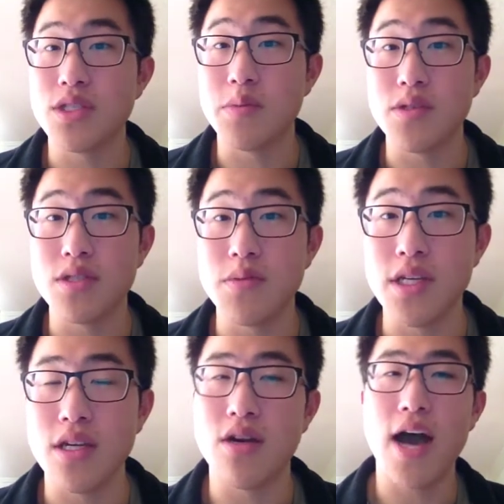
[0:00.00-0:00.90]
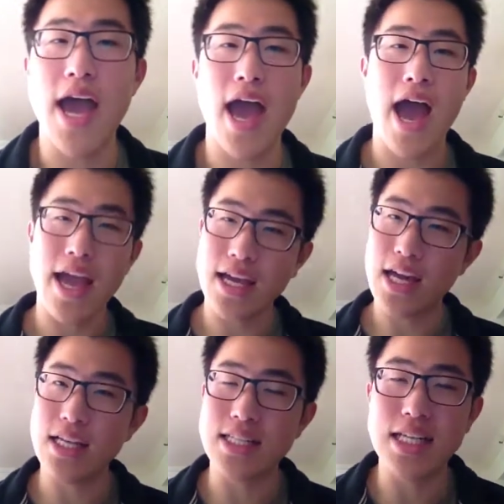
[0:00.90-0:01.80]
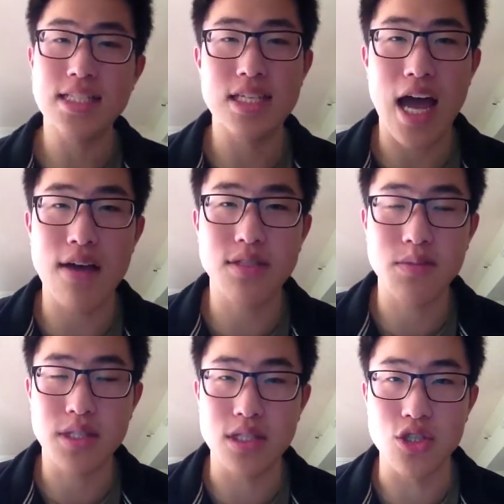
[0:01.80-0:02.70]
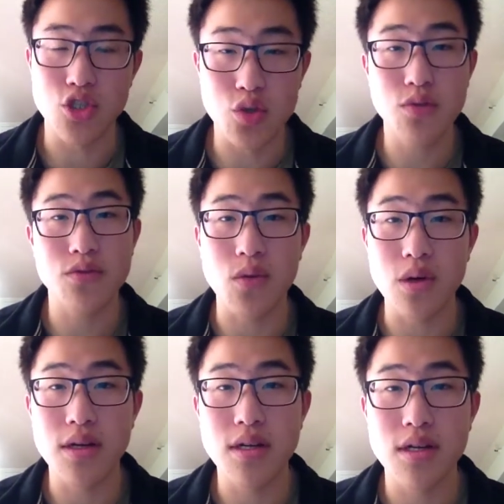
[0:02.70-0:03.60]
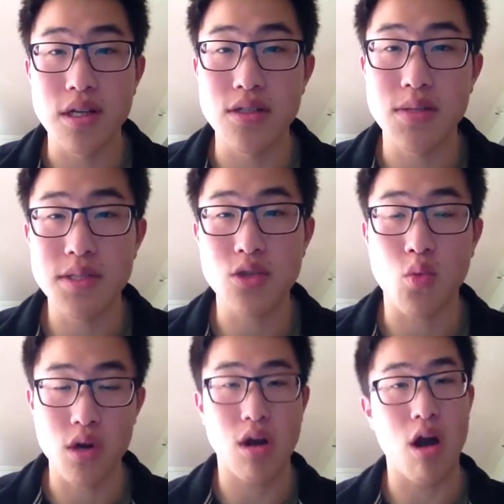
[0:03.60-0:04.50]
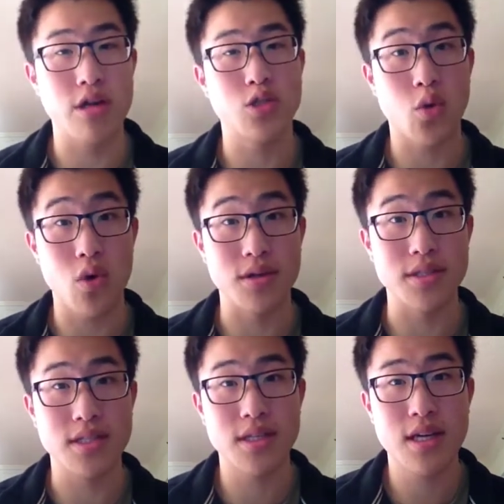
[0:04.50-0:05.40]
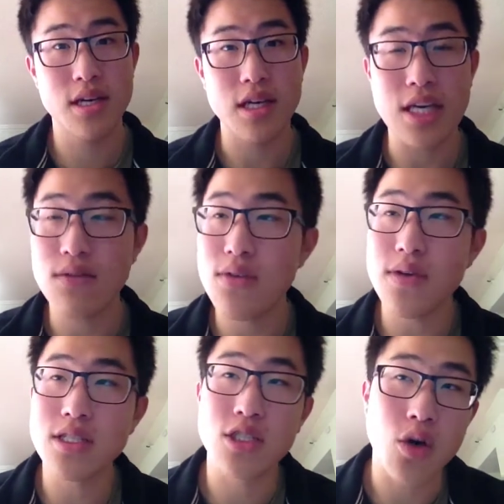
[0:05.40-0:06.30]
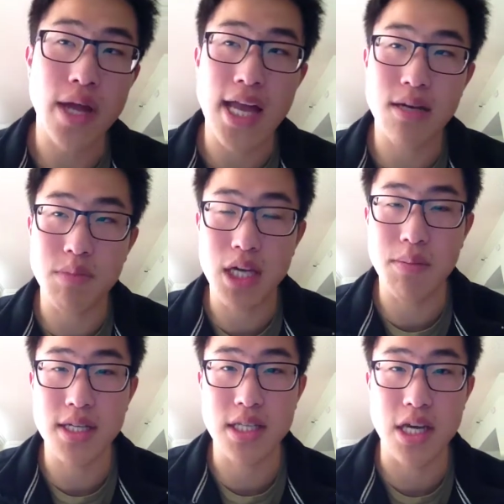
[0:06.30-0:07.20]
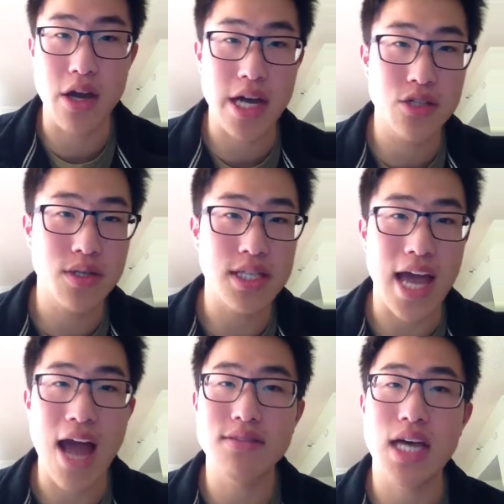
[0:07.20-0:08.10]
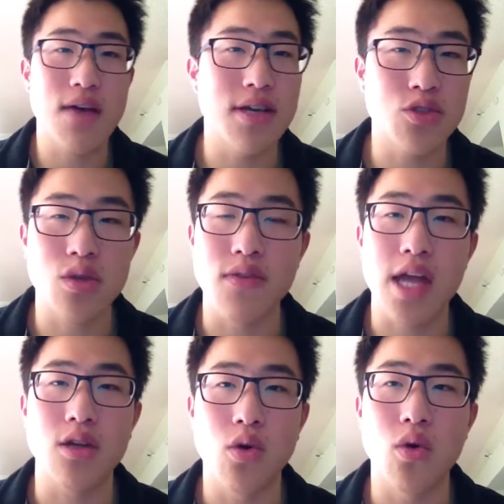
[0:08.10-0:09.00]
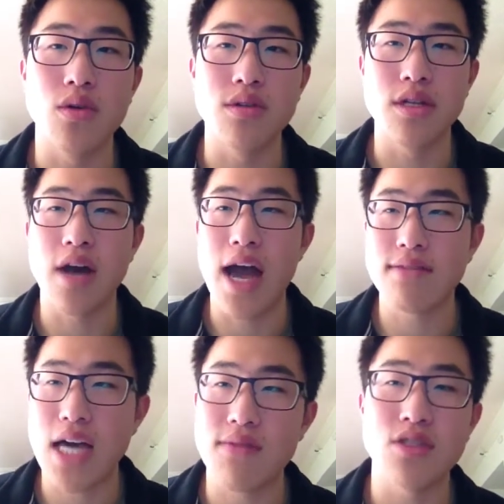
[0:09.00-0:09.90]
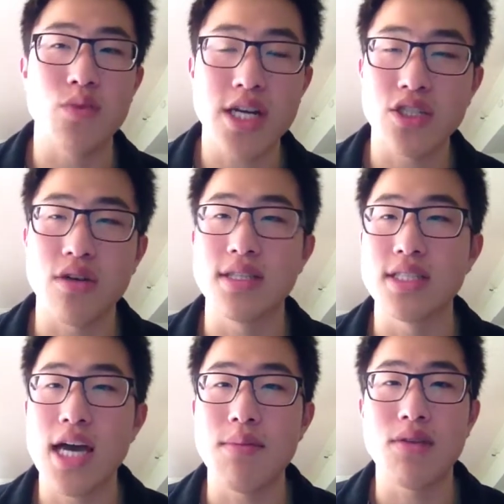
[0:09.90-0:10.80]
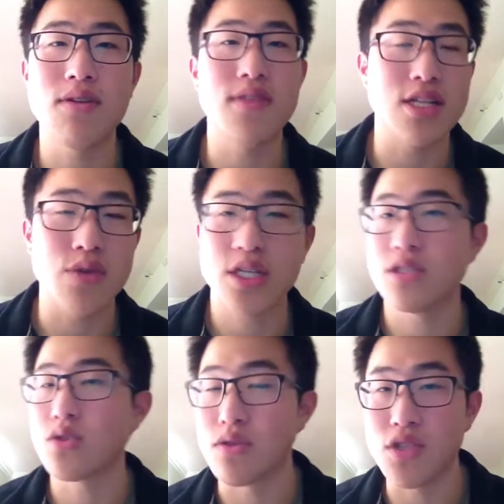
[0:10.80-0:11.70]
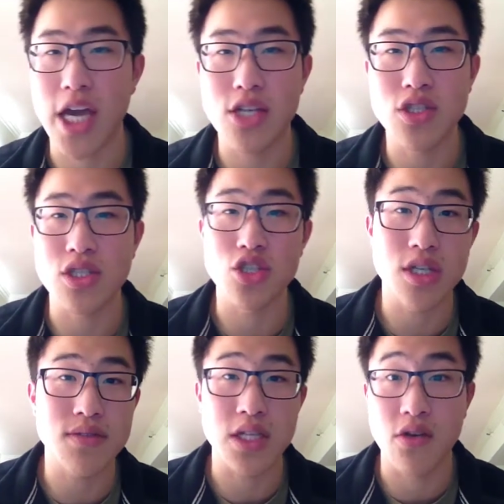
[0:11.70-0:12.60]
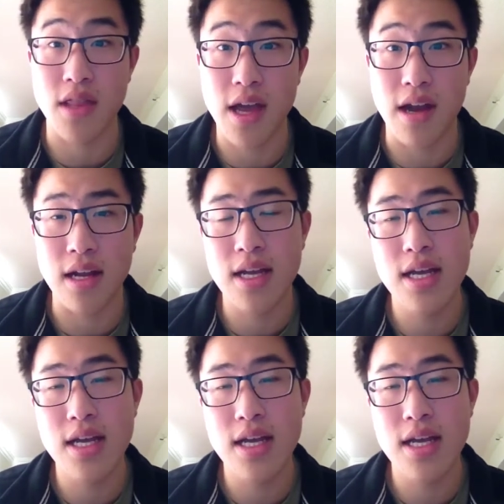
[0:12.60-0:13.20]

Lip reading: supposed to be. I kind of needed to have something to shoot for, something to work hard towards. Even if I don't end up becoming a psychiatrist, I have to have that sort of end goal. I have to have a direction all the time, even if that direction sort of changes and shifts here and there.